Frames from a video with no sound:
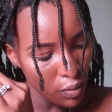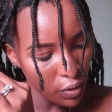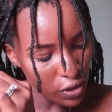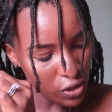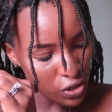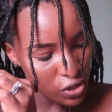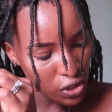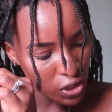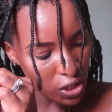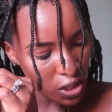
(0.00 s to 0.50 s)

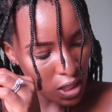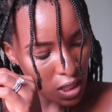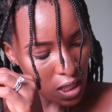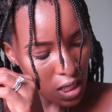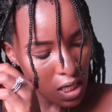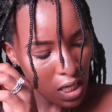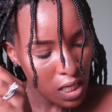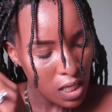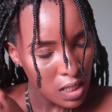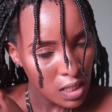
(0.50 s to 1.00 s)
moisture
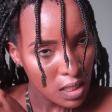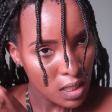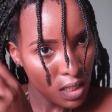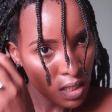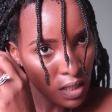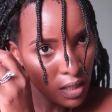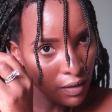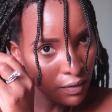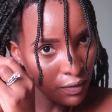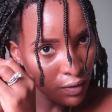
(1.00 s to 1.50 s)

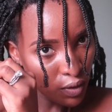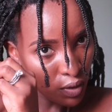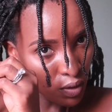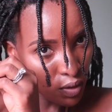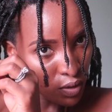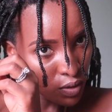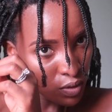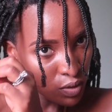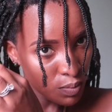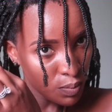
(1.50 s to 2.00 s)
if you're
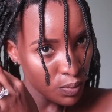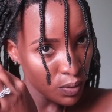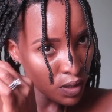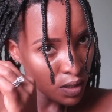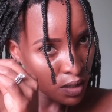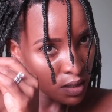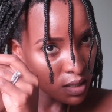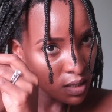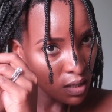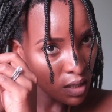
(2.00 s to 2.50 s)
going to put
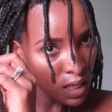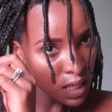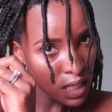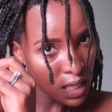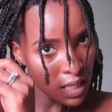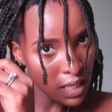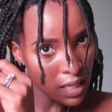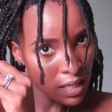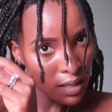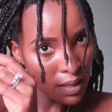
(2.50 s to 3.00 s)
it
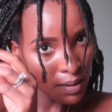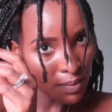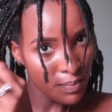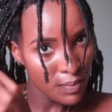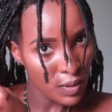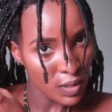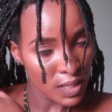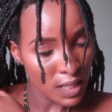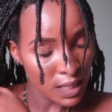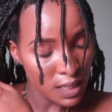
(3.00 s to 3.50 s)
in
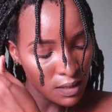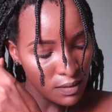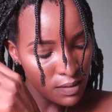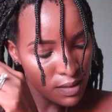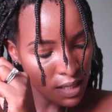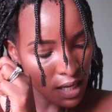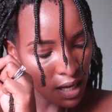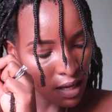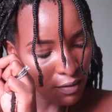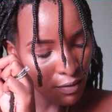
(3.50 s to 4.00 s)
protective
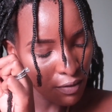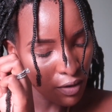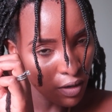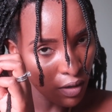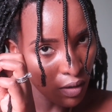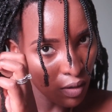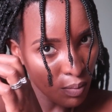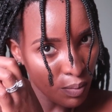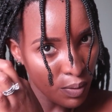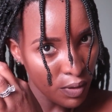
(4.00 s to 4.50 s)
style for a
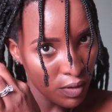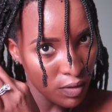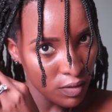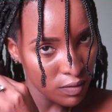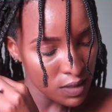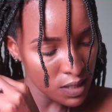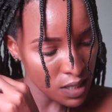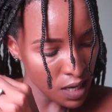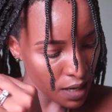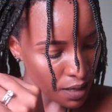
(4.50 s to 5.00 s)
long period
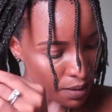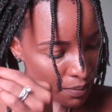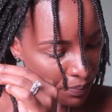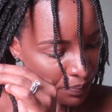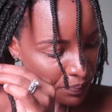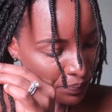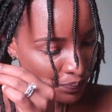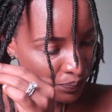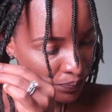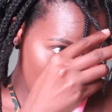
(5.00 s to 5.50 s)
of time.
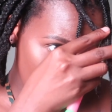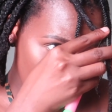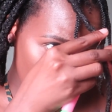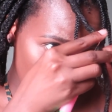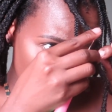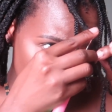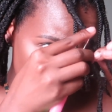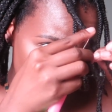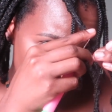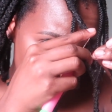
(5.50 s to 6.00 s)
So
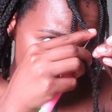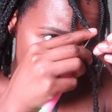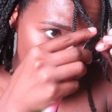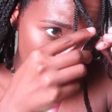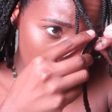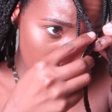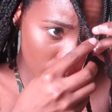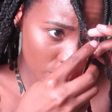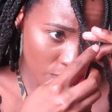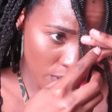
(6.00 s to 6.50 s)
this
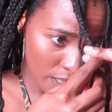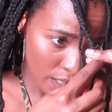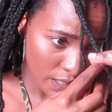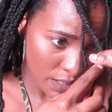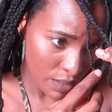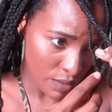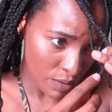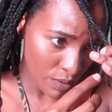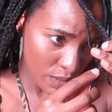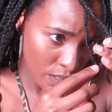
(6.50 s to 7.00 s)
end, what I
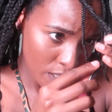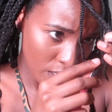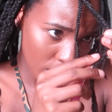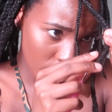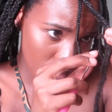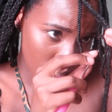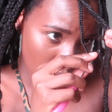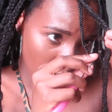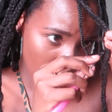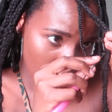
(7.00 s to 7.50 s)
do
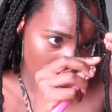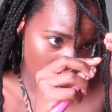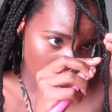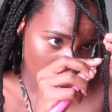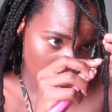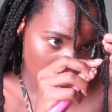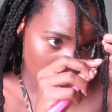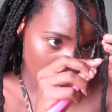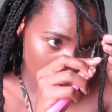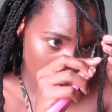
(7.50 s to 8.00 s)
is I
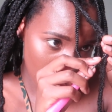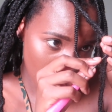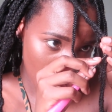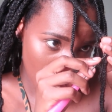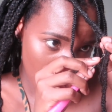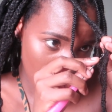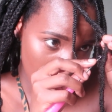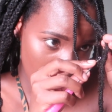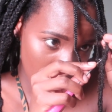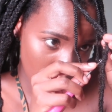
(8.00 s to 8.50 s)

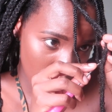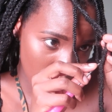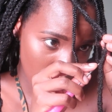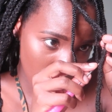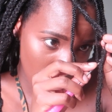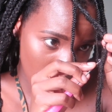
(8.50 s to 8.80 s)
crochet it